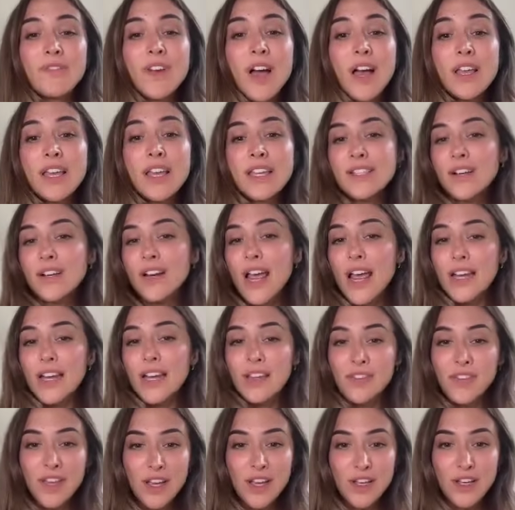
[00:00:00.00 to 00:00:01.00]
We've got, is there
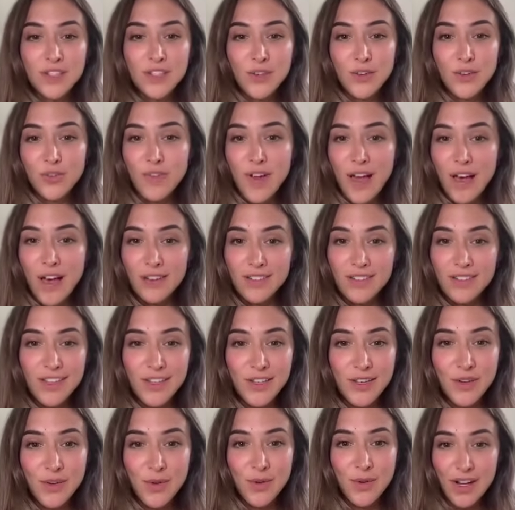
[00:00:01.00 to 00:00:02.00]
anything else you felt
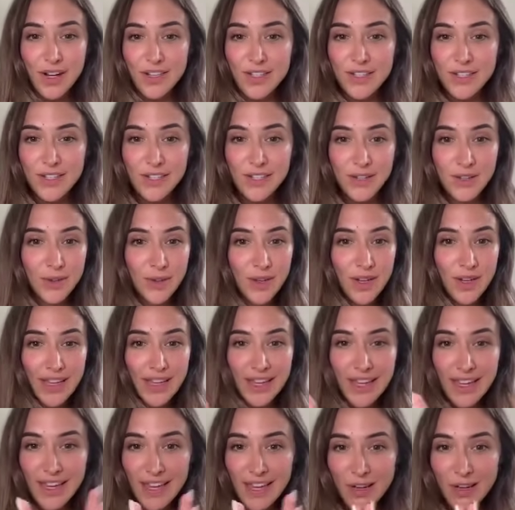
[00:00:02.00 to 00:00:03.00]
you wanted to kick in